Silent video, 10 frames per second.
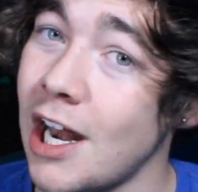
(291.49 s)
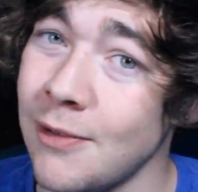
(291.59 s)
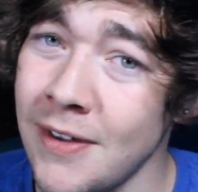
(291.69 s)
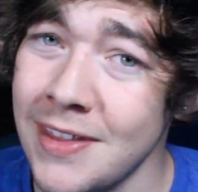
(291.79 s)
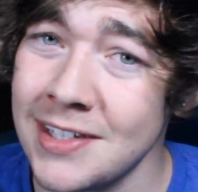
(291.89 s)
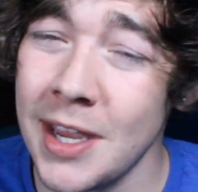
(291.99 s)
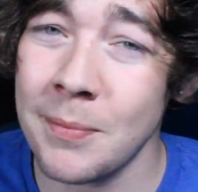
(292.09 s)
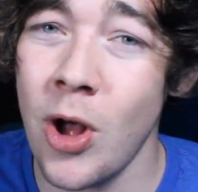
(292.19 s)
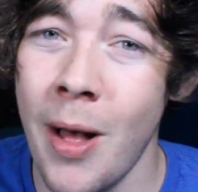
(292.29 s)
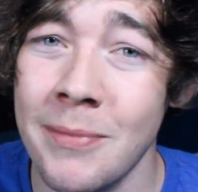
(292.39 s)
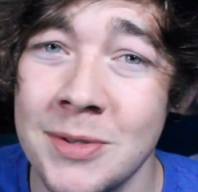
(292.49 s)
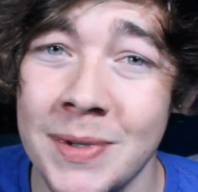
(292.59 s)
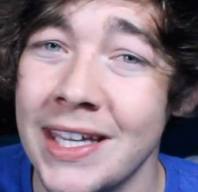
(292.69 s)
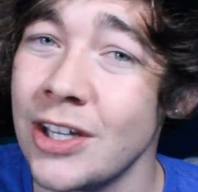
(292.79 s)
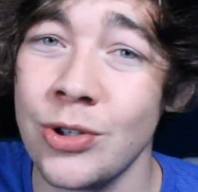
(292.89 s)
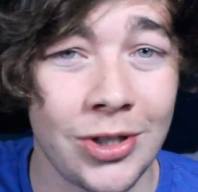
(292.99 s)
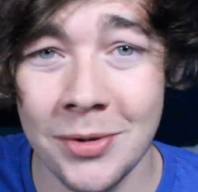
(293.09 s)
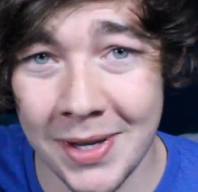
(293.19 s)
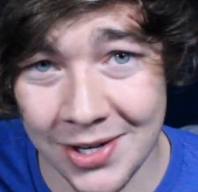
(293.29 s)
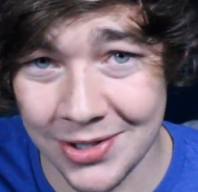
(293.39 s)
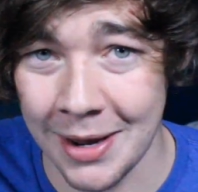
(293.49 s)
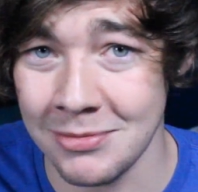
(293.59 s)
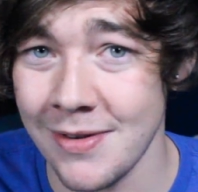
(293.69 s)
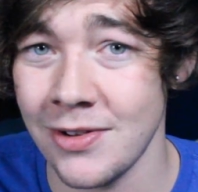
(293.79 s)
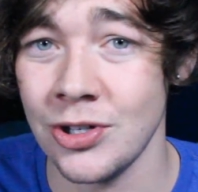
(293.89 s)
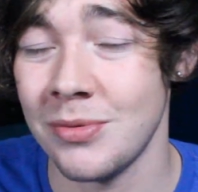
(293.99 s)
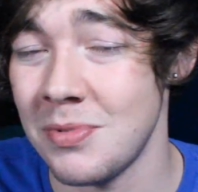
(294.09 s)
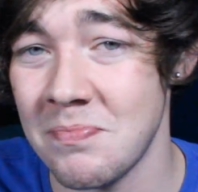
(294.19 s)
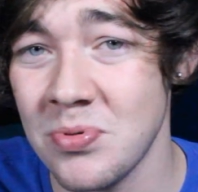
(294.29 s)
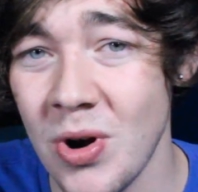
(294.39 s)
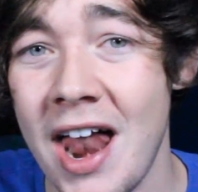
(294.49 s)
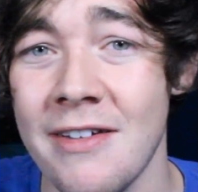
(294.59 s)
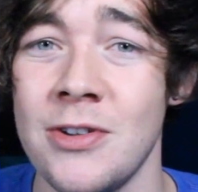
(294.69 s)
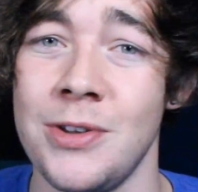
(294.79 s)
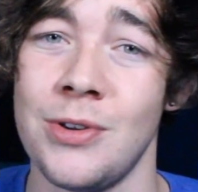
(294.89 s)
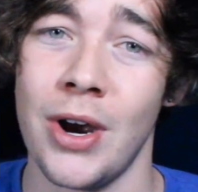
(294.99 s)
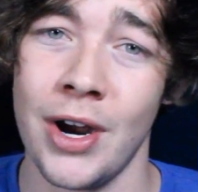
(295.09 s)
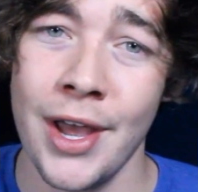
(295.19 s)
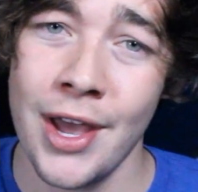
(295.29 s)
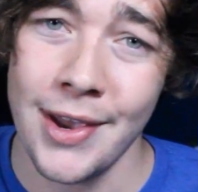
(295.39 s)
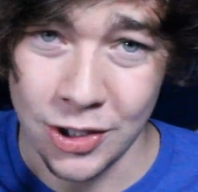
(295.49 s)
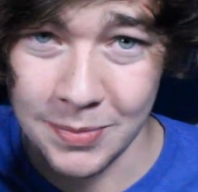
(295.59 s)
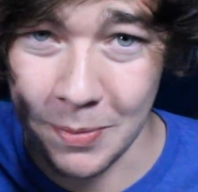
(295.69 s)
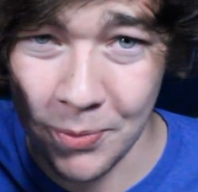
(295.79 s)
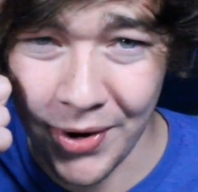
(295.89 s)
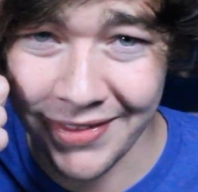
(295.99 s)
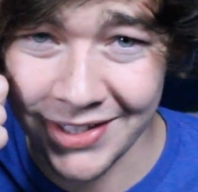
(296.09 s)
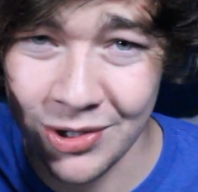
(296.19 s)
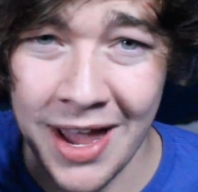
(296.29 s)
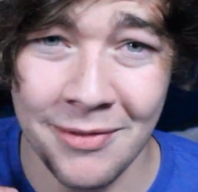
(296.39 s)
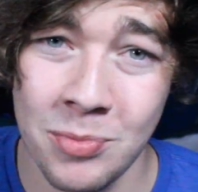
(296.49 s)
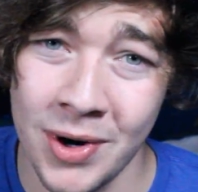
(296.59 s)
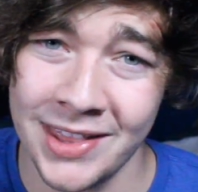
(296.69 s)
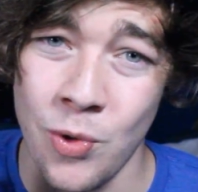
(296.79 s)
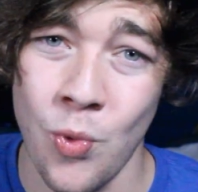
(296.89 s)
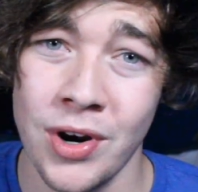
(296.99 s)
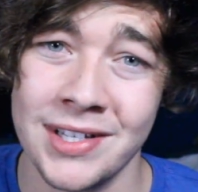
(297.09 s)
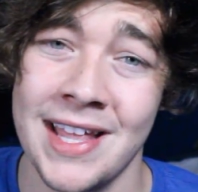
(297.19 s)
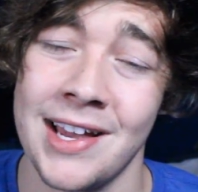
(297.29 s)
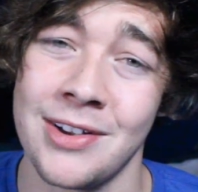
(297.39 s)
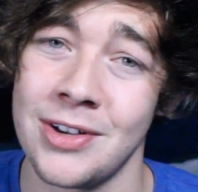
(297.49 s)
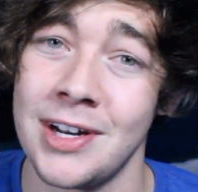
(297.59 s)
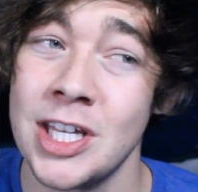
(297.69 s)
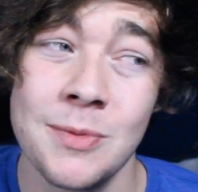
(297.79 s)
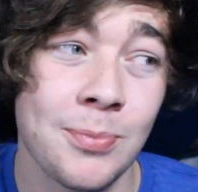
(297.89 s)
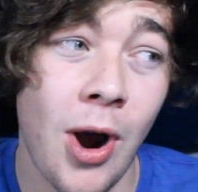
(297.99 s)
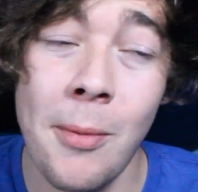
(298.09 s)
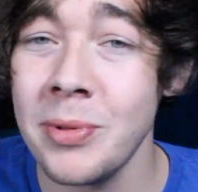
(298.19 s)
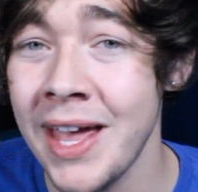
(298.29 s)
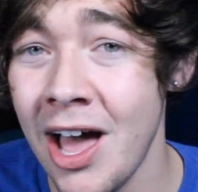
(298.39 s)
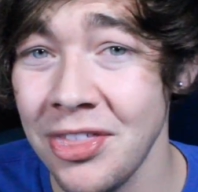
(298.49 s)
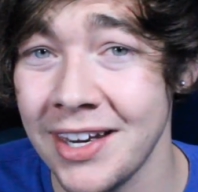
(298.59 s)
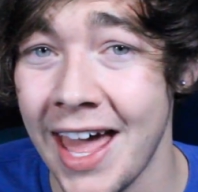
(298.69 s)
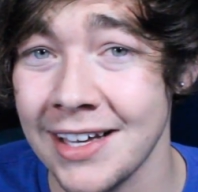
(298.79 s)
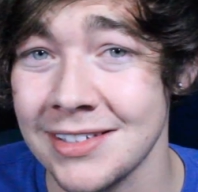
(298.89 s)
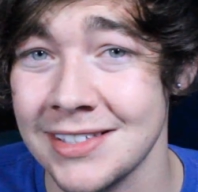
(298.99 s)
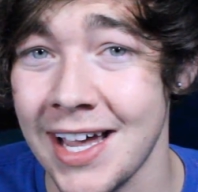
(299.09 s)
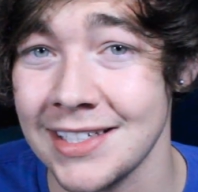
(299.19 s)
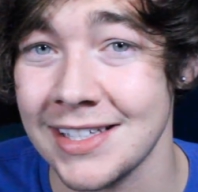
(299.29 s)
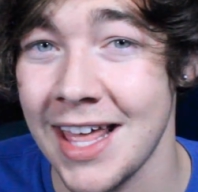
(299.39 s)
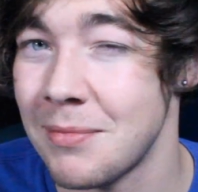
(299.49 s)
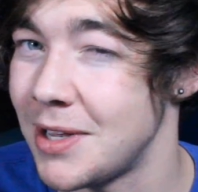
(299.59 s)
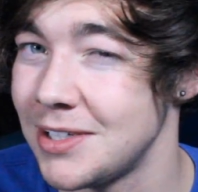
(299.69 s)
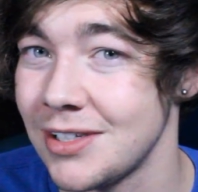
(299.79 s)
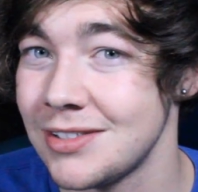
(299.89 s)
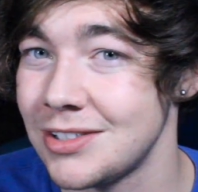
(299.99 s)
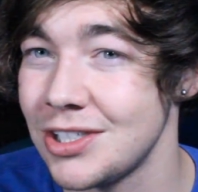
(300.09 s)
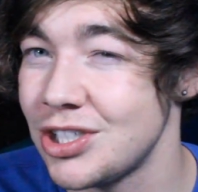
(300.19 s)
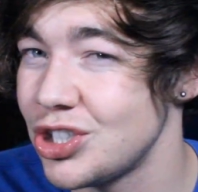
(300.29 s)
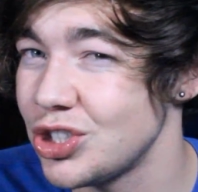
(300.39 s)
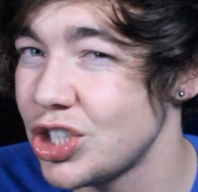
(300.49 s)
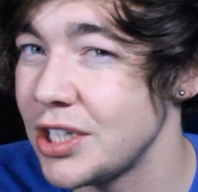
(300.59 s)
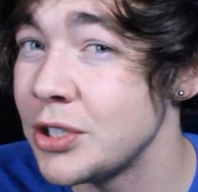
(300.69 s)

And if you have the same problem as me, you shouldn't be ashamed of it. You should be proud of who you are. You should be proud that you have a brain that works that good. It's probably healthy to exercise it that much. Just